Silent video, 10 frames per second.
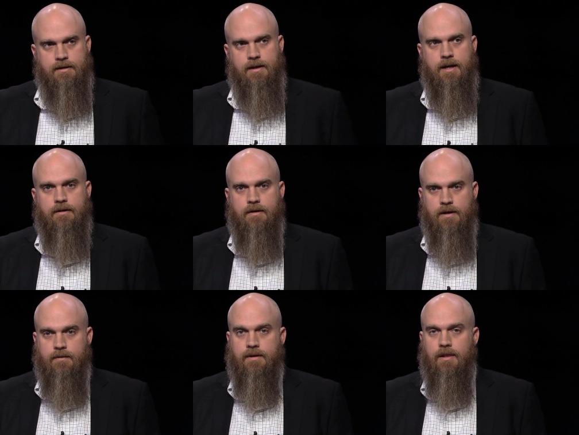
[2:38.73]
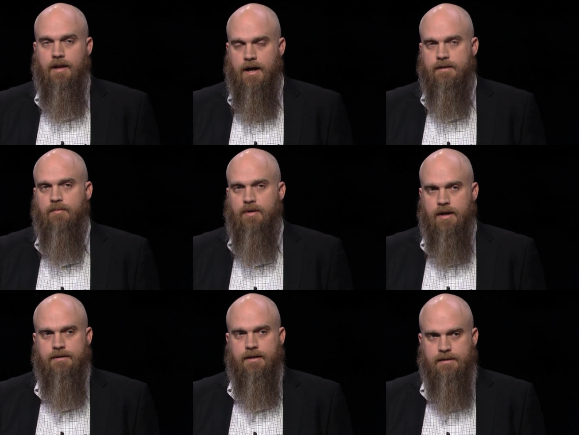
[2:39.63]
in together. And there was a lot to
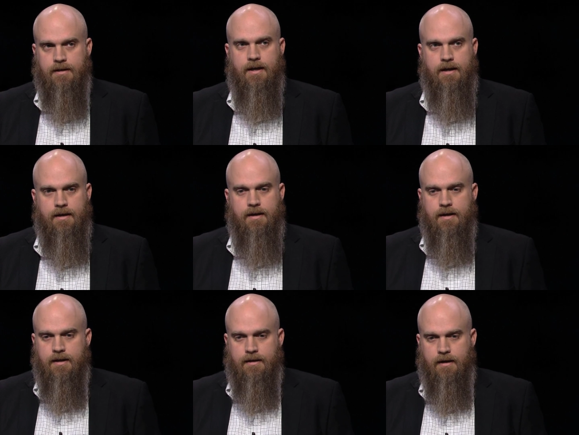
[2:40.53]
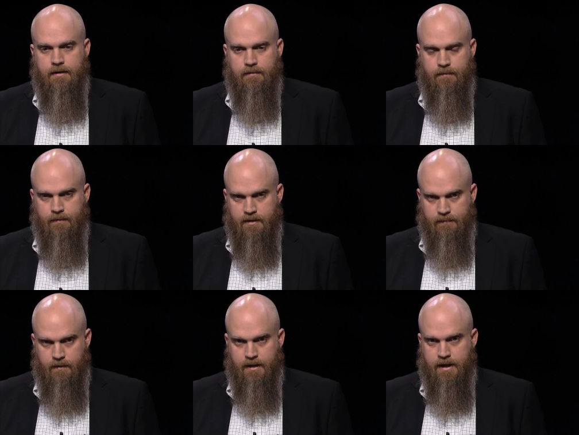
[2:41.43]
process in that that the first
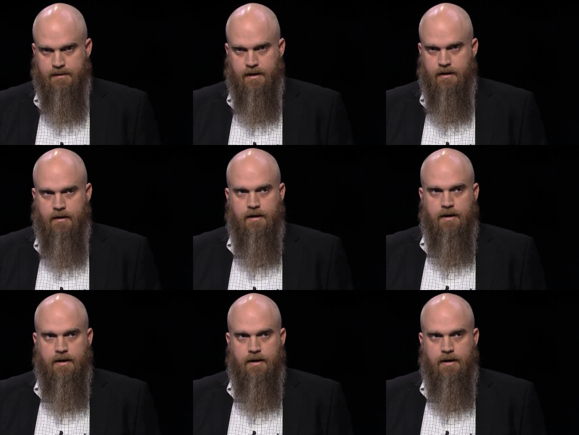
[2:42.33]
few days there,